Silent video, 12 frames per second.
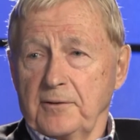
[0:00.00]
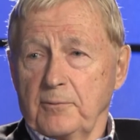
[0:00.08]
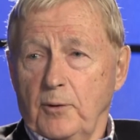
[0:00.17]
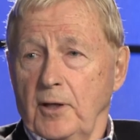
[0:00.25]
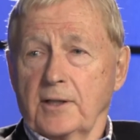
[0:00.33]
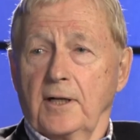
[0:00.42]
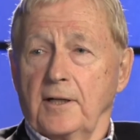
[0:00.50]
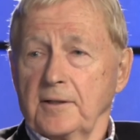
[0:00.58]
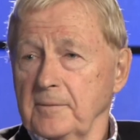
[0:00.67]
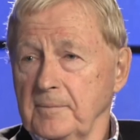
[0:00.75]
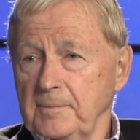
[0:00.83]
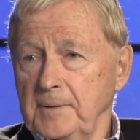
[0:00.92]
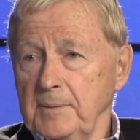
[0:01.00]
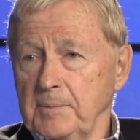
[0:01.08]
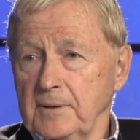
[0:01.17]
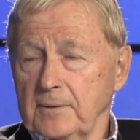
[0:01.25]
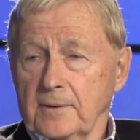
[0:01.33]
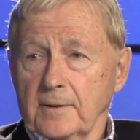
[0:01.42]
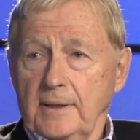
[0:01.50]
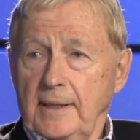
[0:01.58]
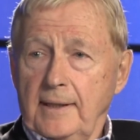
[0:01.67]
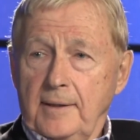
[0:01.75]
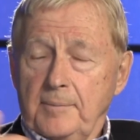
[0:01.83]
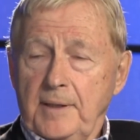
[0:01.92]
with walk-on people or
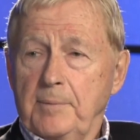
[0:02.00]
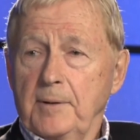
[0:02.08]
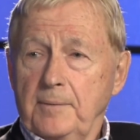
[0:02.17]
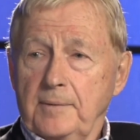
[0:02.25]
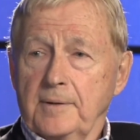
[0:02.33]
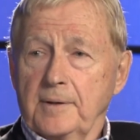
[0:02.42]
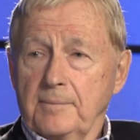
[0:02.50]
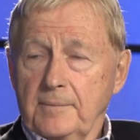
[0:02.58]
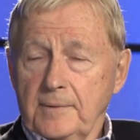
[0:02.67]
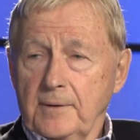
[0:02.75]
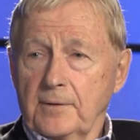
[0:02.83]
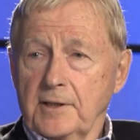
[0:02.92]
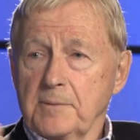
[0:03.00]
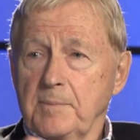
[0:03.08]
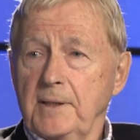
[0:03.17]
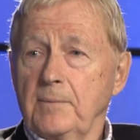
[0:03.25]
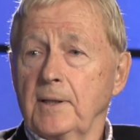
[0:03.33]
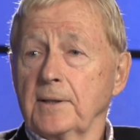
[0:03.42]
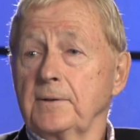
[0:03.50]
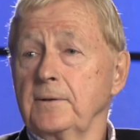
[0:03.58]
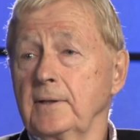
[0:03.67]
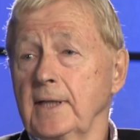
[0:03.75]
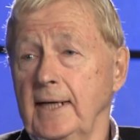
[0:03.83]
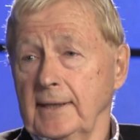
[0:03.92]
people that would only speak one or
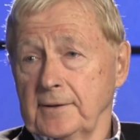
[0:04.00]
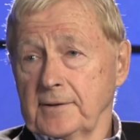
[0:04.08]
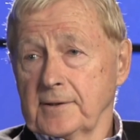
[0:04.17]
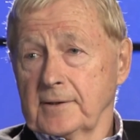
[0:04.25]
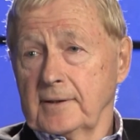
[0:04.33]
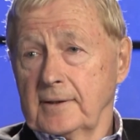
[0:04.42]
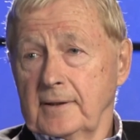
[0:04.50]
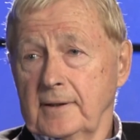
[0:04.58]
two lines.